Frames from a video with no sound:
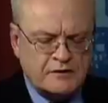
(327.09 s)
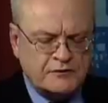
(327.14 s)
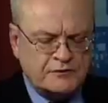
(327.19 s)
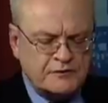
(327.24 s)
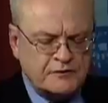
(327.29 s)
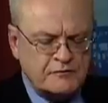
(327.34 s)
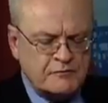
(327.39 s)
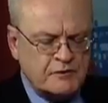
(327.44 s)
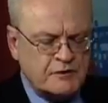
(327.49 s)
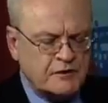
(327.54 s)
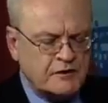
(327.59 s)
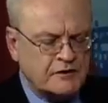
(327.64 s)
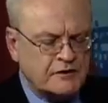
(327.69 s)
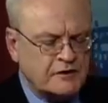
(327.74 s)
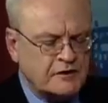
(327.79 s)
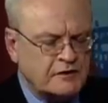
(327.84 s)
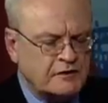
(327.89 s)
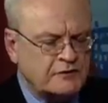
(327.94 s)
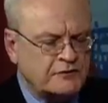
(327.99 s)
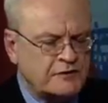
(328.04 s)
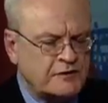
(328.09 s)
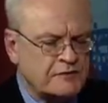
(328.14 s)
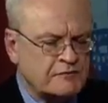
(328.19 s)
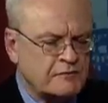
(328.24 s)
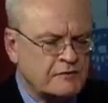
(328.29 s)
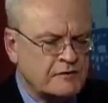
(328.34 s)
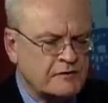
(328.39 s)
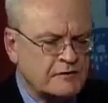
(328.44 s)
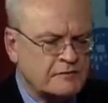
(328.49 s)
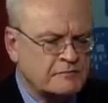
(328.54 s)
Cindy, I guess the
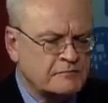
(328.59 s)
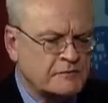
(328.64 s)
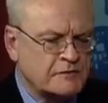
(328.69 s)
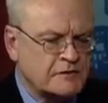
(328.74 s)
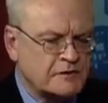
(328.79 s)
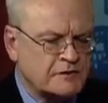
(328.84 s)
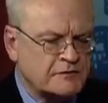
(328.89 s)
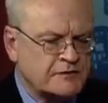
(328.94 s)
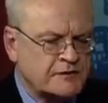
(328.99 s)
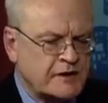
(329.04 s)
other uh,